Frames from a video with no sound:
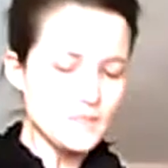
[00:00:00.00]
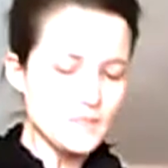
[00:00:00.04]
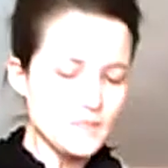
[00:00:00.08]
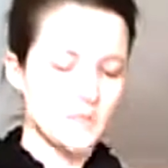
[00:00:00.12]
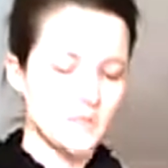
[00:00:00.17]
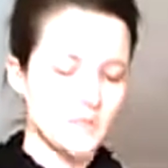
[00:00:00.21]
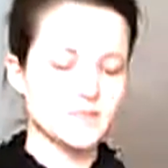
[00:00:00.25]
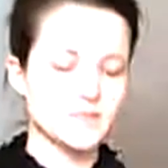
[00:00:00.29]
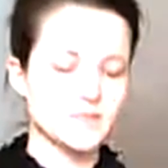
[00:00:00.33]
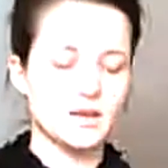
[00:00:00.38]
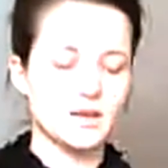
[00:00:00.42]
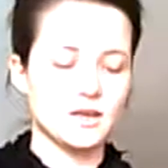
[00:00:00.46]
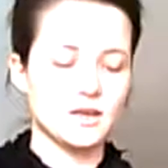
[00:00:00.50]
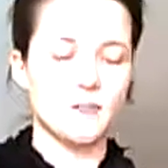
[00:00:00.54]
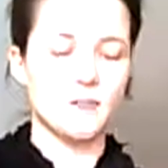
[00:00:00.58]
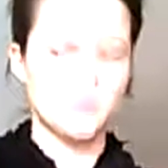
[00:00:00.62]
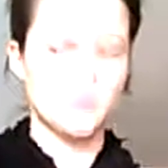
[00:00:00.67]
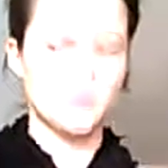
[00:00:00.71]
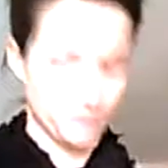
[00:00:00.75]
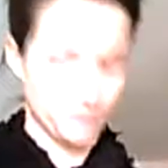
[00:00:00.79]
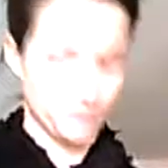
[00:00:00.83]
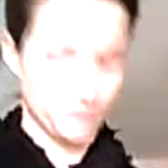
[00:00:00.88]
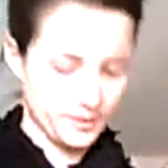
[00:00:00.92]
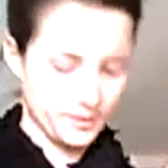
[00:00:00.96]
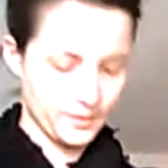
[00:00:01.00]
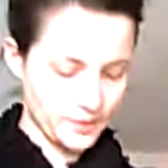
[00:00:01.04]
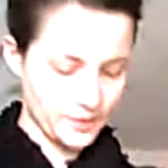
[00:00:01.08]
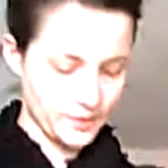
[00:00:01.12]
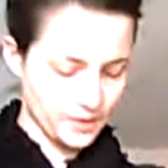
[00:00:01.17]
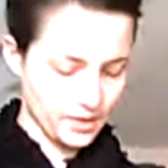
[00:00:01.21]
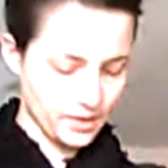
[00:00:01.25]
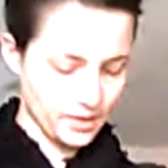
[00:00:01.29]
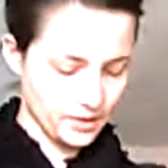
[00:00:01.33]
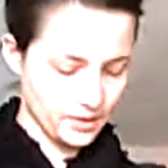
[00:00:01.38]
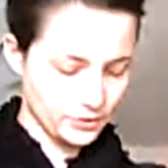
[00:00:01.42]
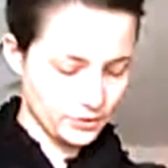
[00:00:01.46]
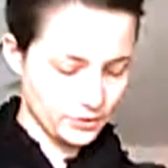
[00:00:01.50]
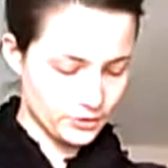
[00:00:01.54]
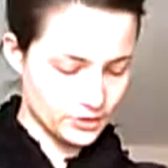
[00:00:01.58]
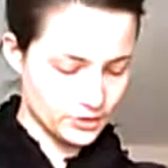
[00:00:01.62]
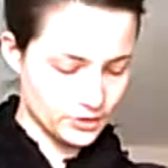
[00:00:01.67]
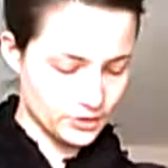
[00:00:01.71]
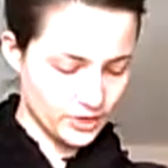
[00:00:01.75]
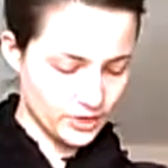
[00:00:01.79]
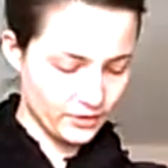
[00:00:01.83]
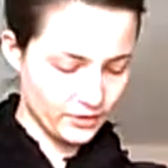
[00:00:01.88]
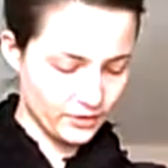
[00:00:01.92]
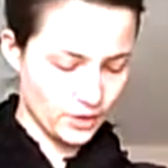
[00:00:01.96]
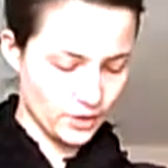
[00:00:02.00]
It is a copy from the Christian Life